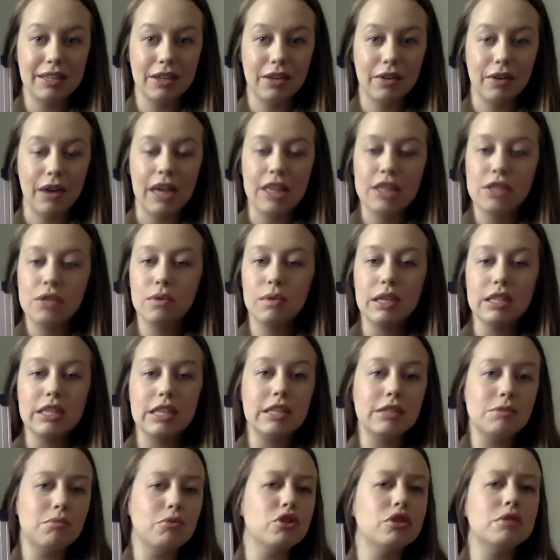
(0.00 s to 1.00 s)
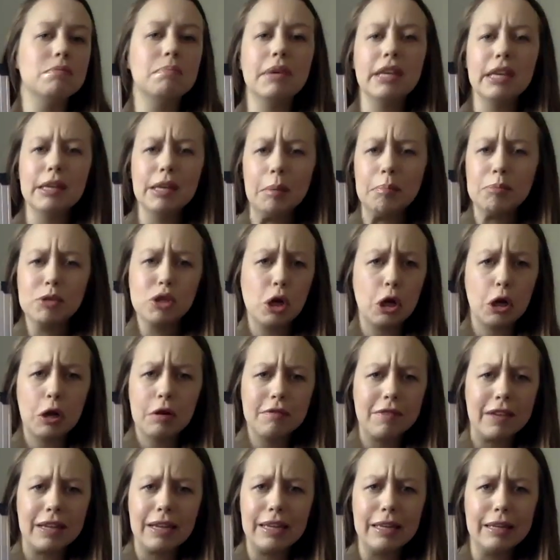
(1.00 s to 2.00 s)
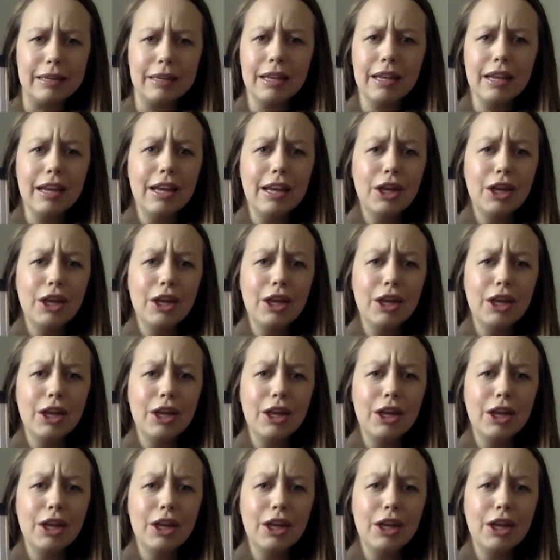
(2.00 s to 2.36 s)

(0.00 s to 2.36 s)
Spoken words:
Right. So this is just me observing.